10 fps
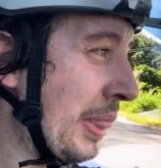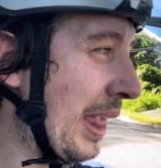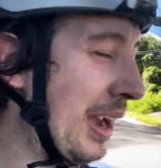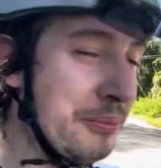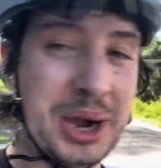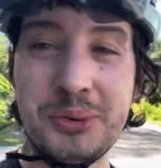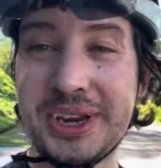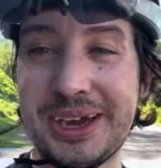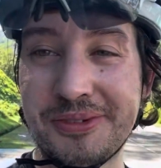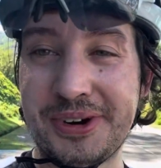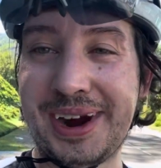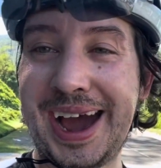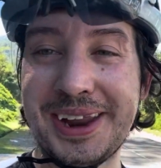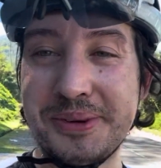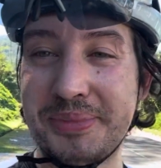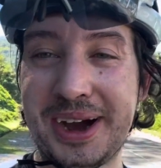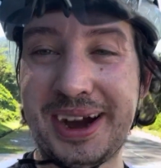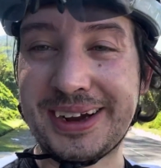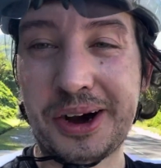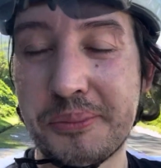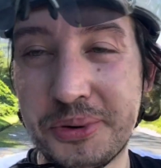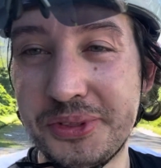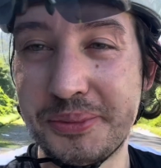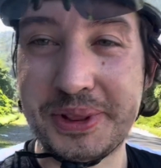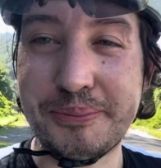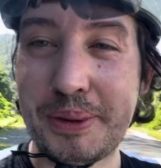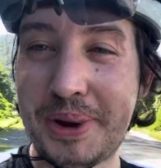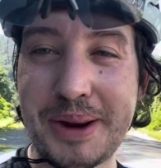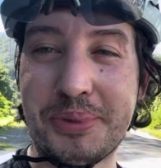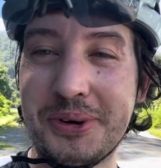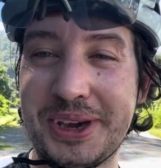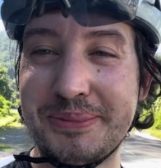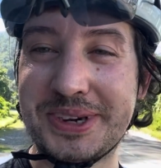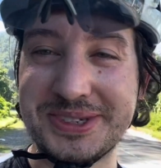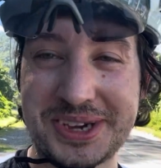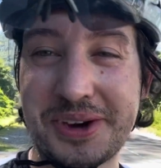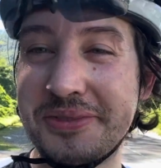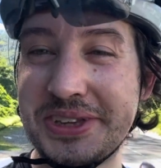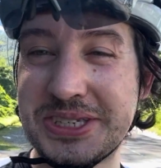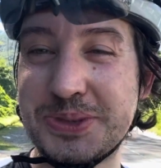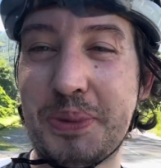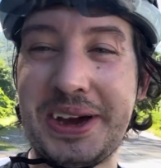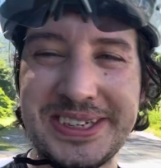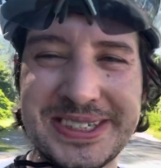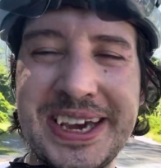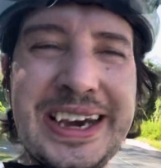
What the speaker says: I would have given her a hand, but I can't put them in my back pocket because they're covered in spikes.